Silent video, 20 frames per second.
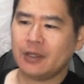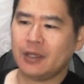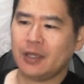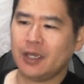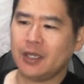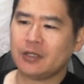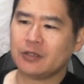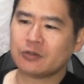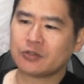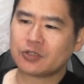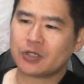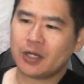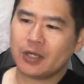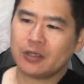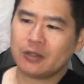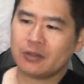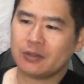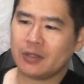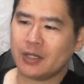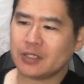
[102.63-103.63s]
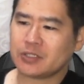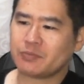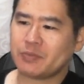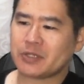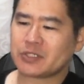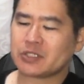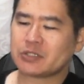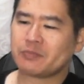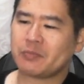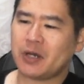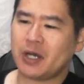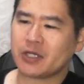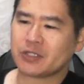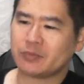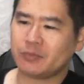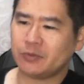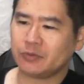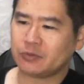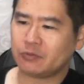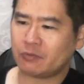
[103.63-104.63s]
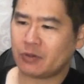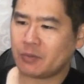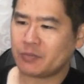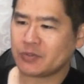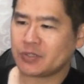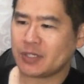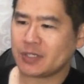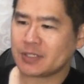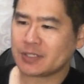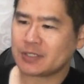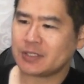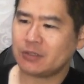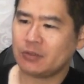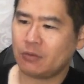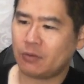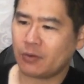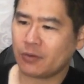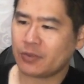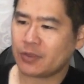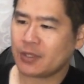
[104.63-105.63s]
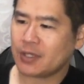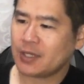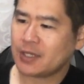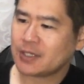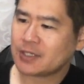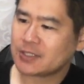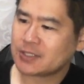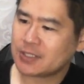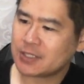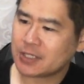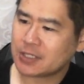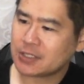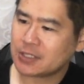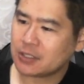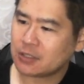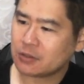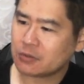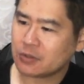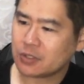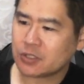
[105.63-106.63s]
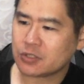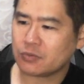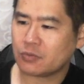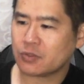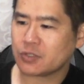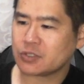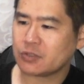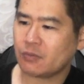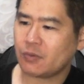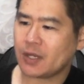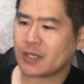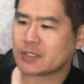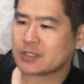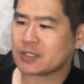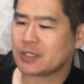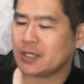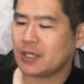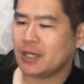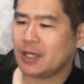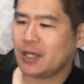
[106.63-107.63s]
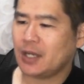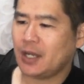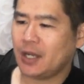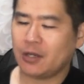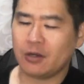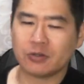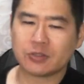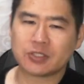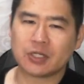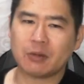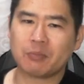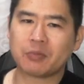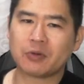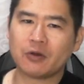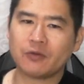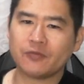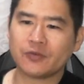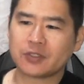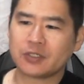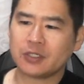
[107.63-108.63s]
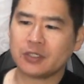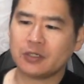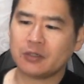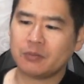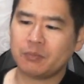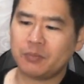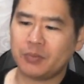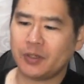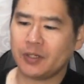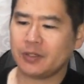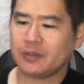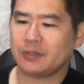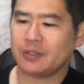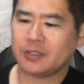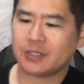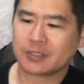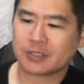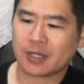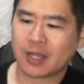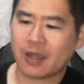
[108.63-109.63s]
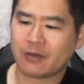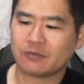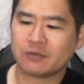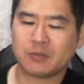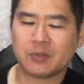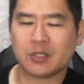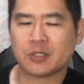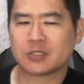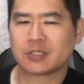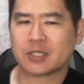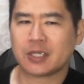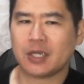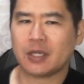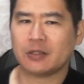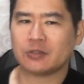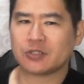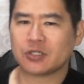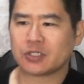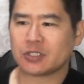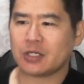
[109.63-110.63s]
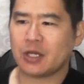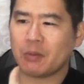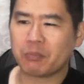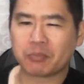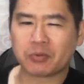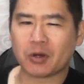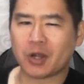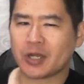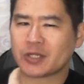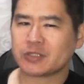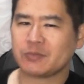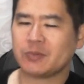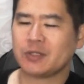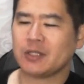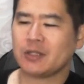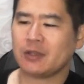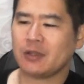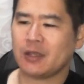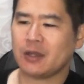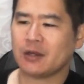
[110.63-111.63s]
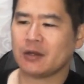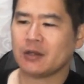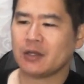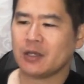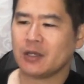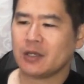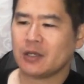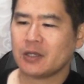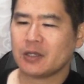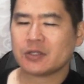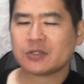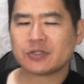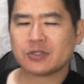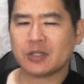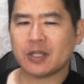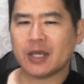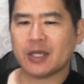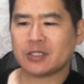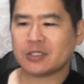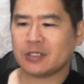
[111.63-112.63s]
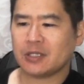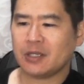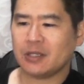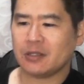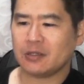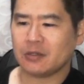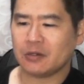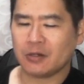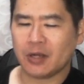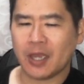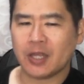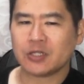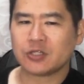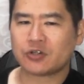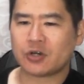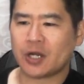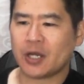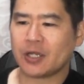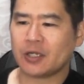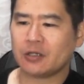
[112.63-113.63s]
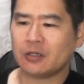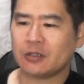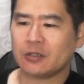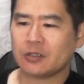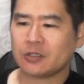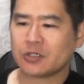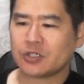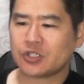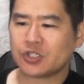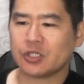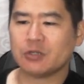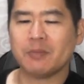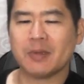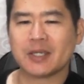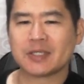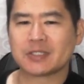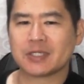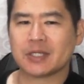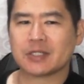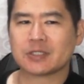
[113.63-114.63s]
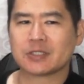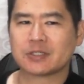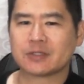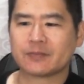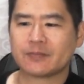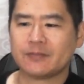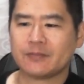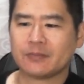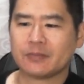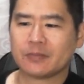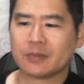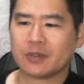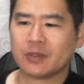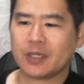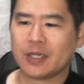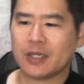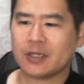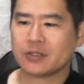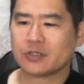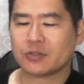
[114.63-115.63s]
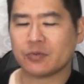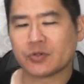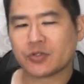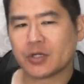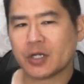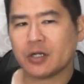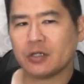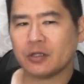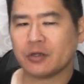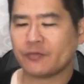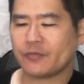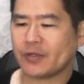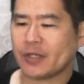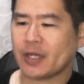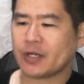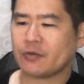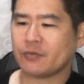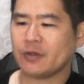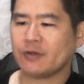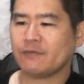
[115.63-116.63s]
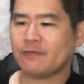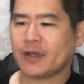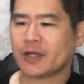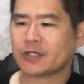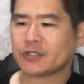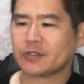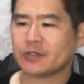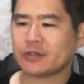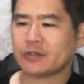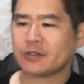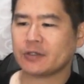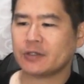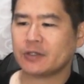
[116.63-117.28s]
And you'll try as best as possible to represent north 60 degrees towards the west. I know it's not perfect here, but it doesn't have to be to scale, just approximately there so that your end triangle should make sense. Okay, so we're trying to look for that green vector.